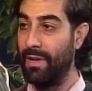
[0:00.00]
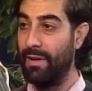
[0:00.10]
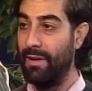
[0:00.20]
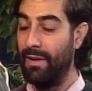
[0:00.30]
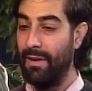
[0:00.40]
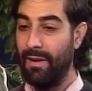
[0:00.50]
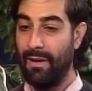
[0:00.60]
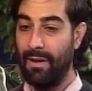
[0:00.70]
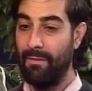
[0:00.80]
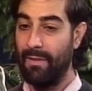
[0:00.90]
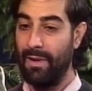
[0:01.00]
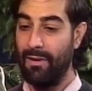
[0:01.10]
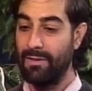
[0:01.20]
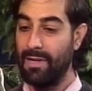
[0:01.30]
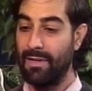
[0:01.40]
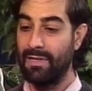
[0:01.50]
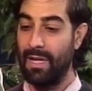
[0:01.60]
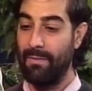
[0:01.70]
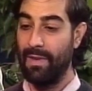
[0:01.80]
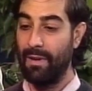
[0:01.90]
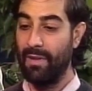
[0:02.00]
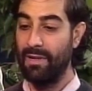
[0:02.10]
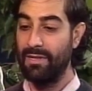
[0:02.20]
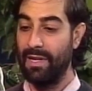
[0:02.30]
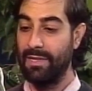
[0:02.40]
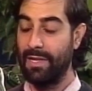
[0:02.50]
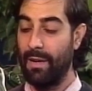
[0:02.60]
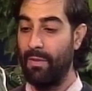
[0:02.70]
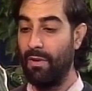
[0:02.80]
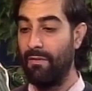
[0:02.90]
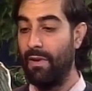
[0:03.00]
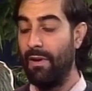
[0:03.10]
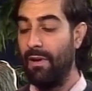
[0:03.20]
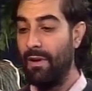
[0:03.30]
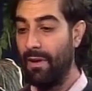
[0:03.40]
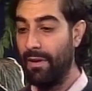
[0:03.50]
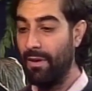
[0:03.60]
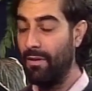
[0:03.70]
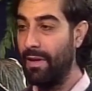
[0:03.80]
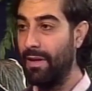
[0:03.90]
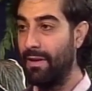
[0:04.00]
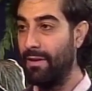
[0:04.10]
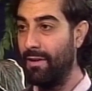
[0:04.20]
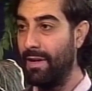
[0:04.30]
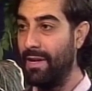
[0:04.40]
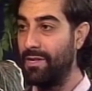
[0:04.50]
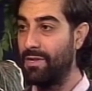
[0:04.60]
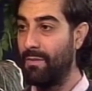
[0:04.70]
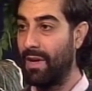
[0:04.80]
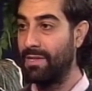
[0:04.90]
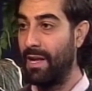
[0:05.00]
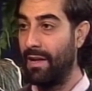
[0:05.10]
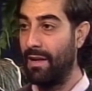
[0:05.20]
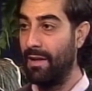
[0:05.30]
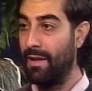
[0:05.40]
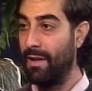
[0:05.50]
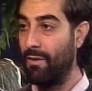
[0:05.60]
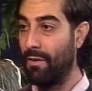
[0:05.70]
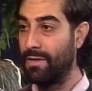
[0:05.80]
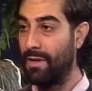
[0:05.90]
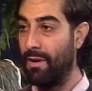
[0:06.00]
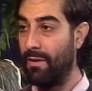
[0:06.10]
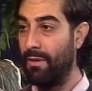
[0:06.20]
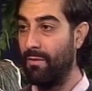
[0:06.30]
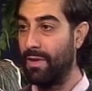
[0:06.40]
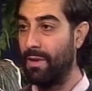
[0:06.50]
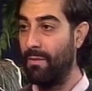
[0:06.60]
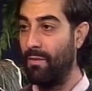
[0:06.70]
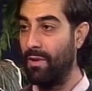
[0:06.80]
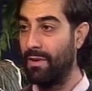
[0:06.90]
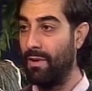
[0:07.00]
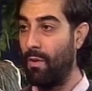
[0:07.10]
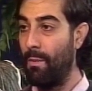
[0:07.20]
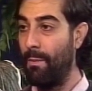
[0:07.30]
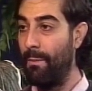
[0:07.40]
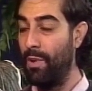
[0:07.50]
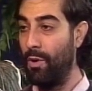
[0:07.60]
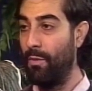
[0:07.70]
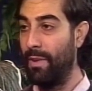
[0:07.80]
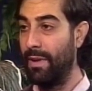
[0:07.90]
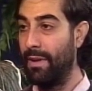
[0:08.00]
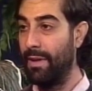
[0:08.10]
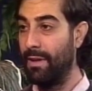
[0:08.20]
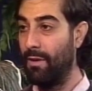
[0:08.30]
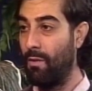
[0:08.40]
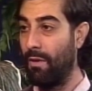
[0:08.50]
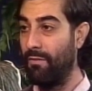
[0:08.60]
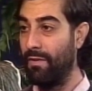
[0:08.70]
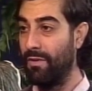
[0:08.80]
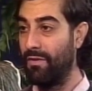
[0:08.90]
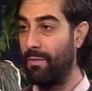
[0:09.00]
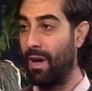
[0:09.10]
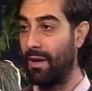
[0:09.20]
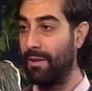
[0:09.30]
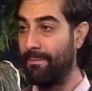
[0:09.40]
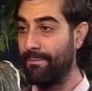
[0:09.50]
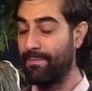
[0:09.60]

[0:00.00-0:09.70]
And it's not the same thing, but it's an example of look at eastern Montana and North Dakota with the boom in the oil fields, Bakken.